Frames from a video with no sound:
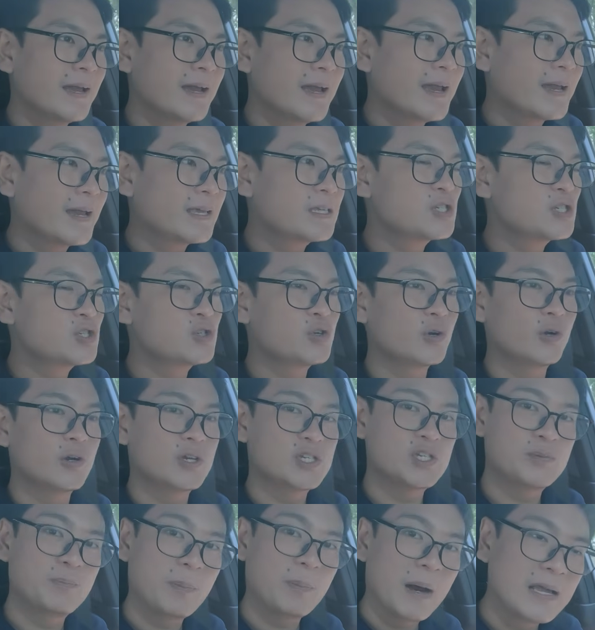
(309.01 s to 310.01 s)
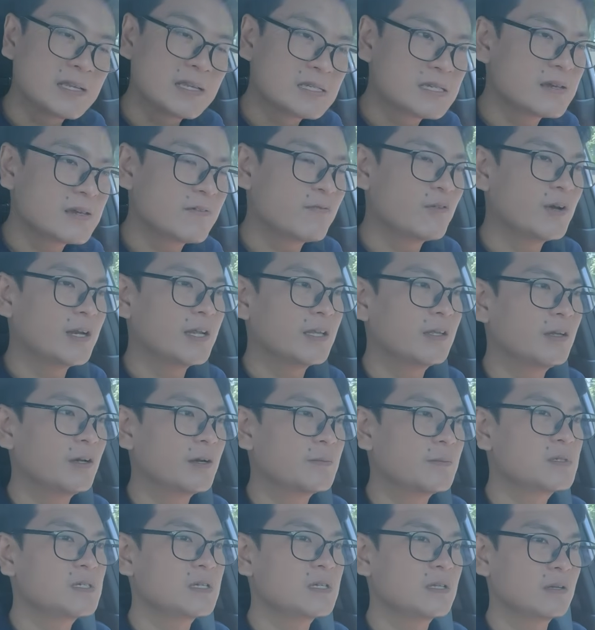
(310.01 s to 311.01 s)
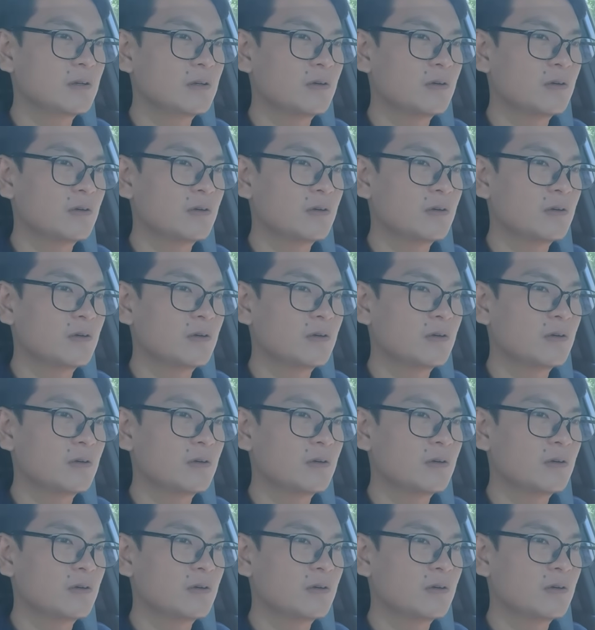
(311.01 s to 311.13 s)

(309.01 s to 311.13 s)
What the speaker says: extra responsive when it comes to the